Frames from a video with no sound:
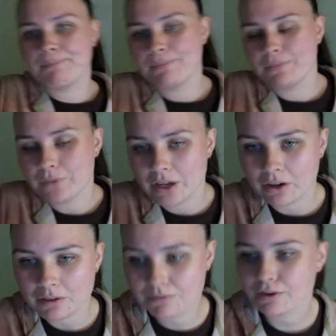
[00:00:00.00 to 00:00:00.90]
we got
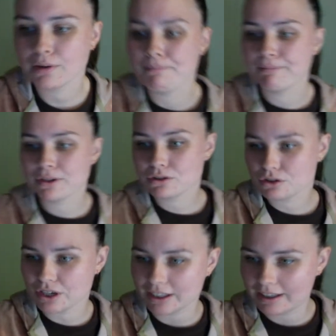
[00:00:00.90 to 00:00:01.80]
it from
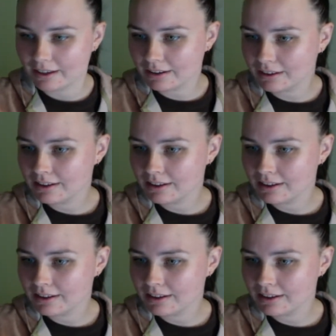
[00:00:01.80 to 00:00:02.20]
Australia.